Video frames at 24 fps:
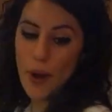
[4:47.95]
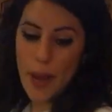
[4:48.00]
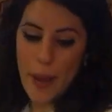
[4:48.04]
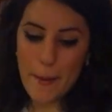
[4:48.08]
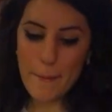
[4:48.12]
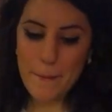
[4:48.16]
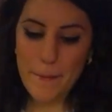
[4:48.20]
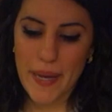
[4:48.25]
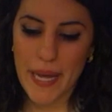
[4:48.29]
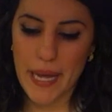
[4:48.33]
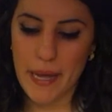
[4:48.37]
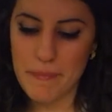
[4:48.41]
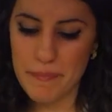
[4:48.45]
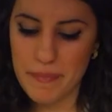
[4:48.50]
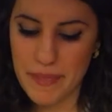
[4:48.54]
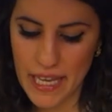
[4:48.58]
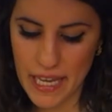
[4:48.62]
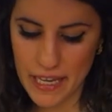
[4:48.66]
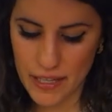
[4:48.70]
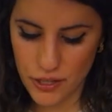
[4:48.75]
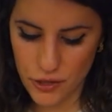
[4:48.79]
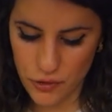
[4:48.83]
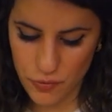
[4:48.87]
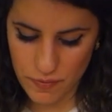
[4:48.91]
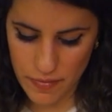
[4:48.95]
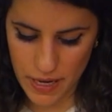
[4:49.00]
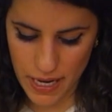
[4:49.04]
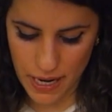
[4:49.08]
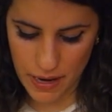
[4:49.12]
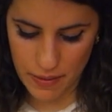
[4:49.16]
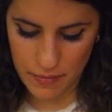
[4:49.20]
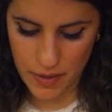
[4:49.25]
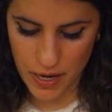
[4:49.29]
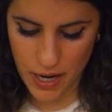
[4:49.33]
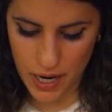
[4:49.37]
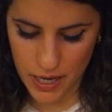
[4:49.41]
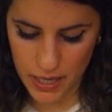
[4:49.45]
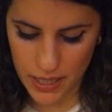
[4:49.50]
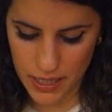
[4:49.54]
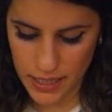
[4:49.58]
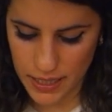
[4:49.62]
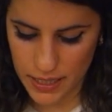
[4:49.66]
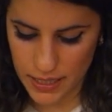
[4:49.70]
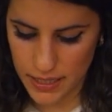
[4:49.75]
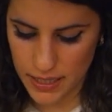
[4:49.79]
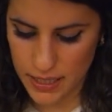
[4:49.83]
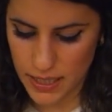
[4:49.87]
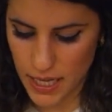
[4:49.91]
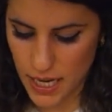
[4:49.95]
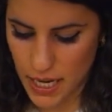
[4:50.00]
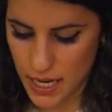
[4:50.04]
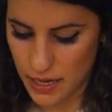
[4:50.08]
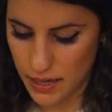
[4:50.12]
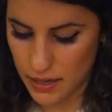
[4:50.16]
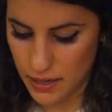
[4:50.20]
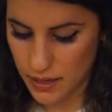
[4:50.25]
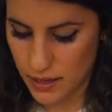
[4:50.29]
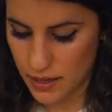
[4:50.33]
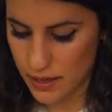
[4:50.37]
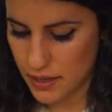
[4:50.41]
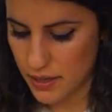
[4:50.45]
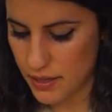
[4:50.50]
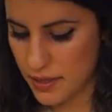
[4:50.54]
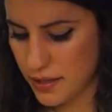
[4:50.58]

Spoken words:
Wham, bam, thank you, ma'am. Onions in.